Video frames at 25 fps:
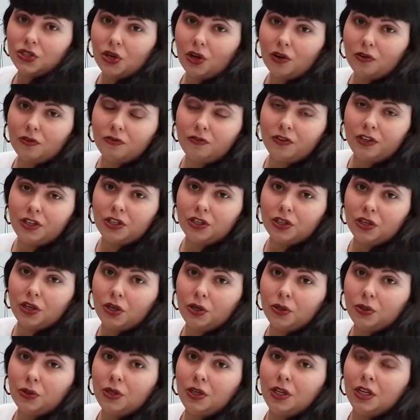short
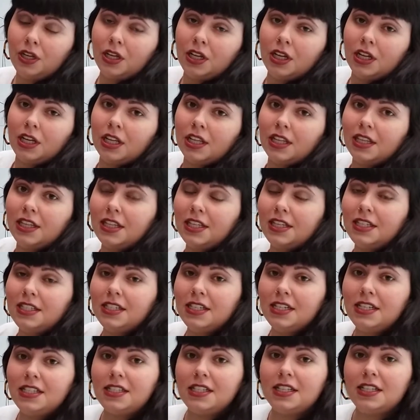video, this
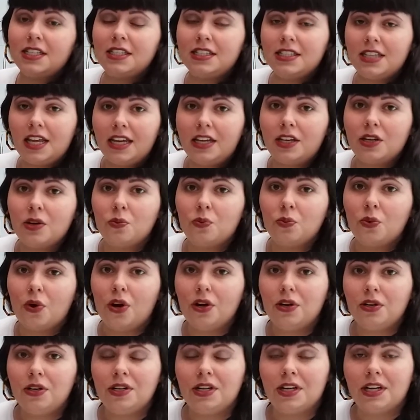is the second
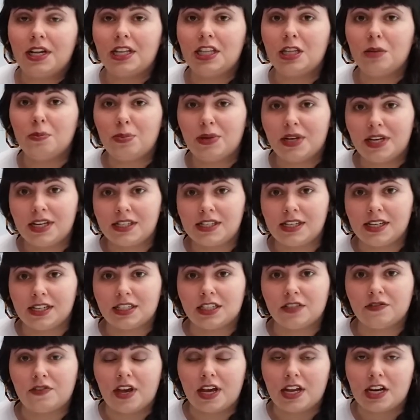one in the
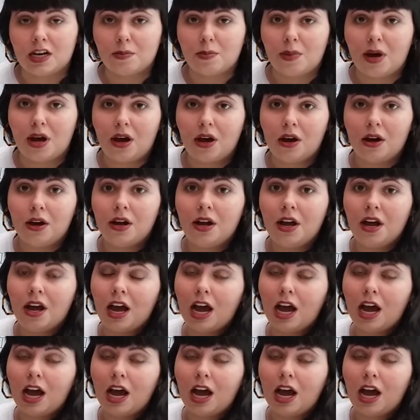basics of NMR,